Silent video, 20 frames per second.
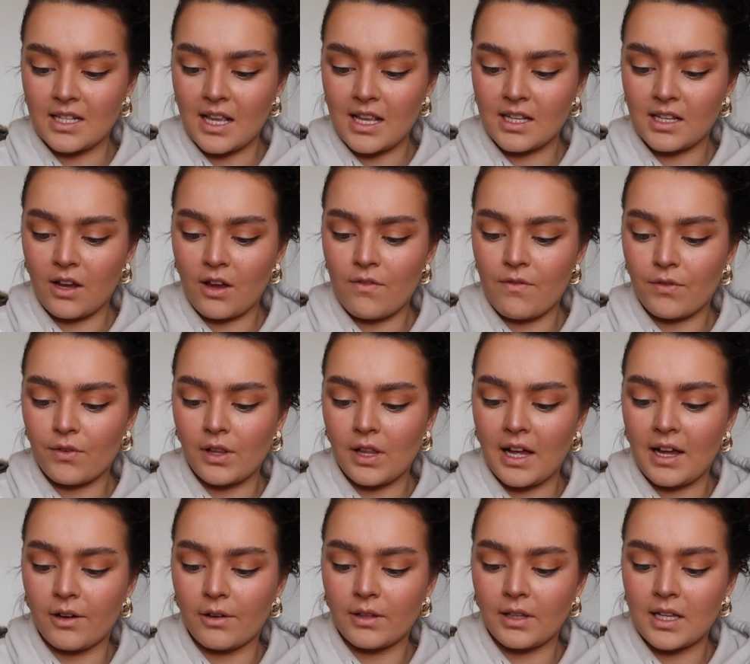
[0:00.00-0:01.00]
Let's go full
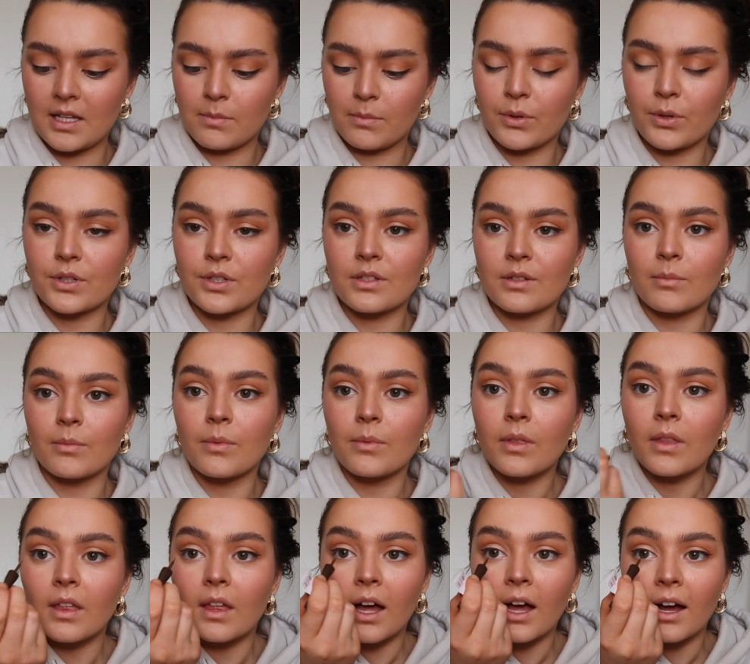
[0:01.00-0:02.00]
out. Let's put some
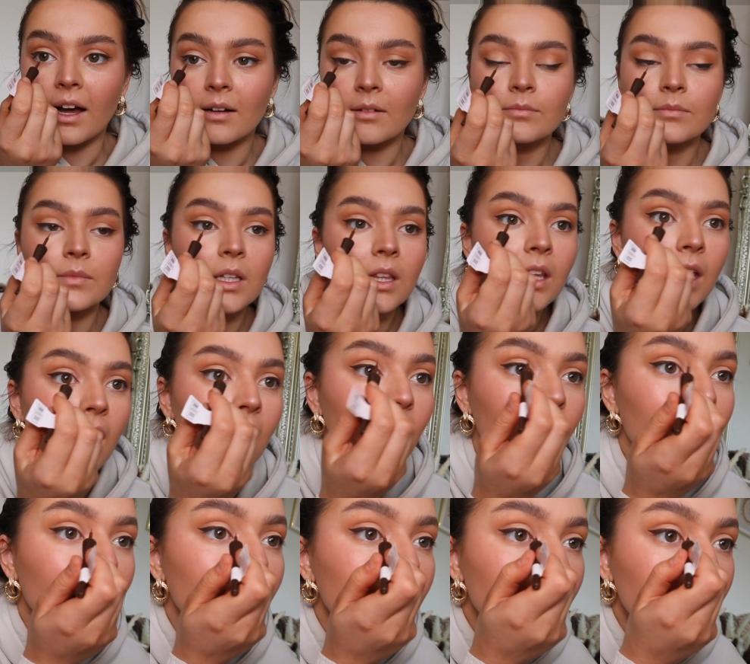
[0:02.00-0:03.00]
there in the
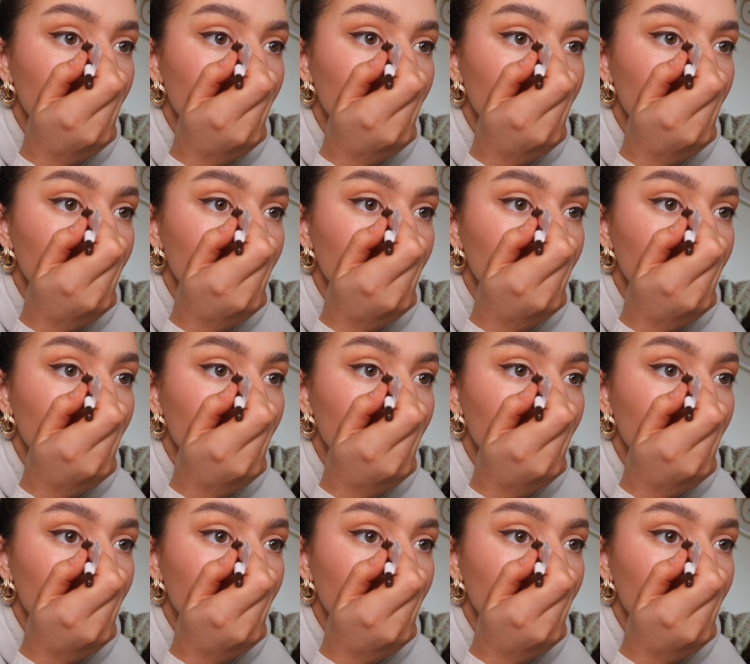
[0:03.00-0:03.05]
inner.